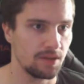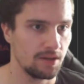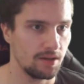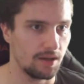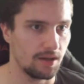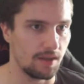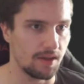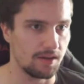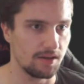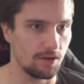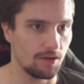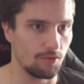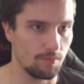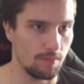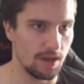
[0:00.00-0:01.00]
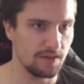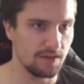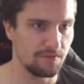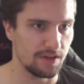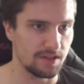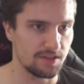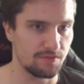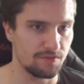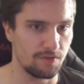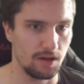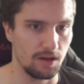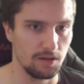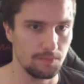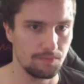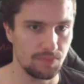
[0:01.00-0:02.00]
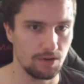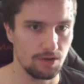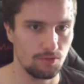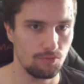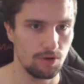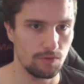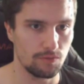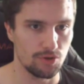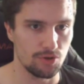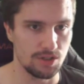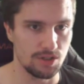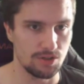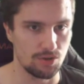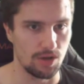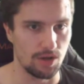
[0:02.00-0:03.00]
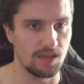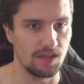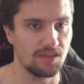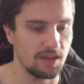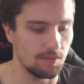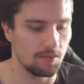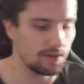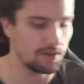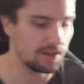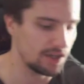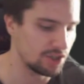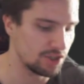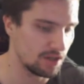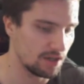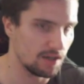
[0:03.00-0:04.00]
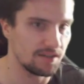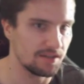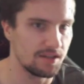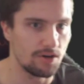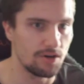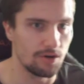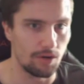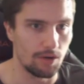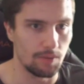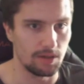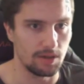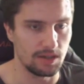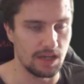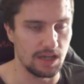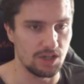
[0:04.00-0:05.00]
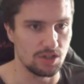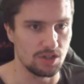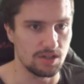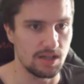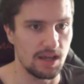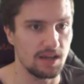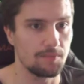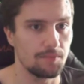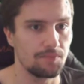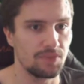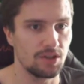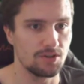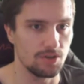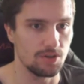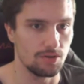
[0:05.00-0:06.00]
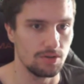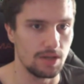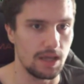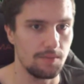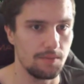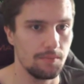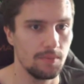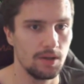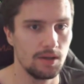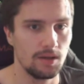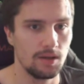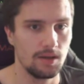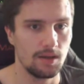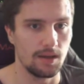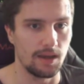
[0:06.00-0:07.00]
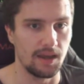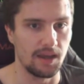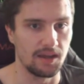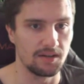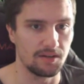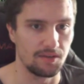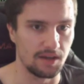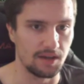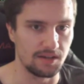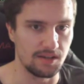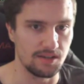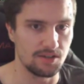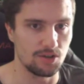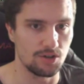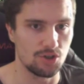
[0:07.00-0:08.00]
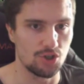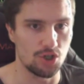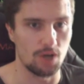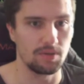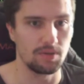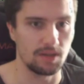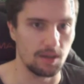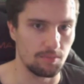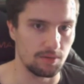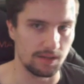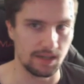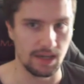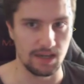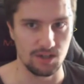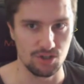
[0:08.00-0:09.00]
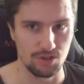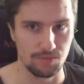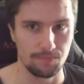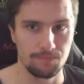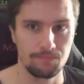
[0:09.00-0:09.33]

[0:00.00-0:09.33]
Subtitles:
And then in our manifests file, we of course need to add that application class here in our application tag. So name, and that is shopping application.